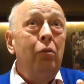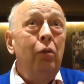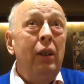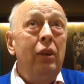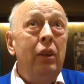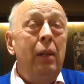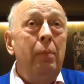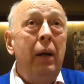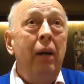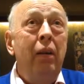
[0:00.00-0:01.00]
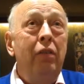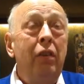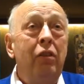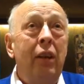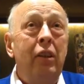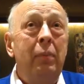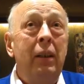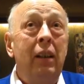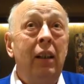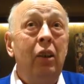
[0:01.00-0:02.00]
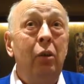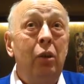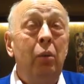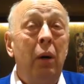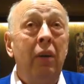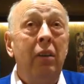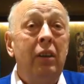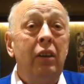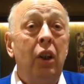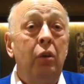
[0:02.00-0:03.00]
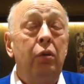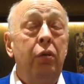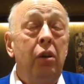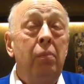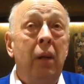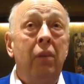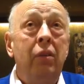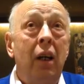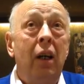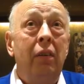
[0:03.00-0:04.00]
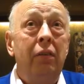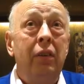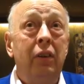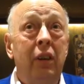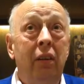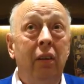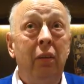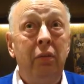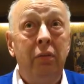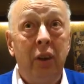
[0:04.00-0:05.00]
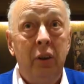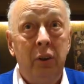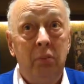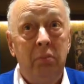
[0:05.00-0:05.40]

risky period for transmitting to others is those few months after seroconversion.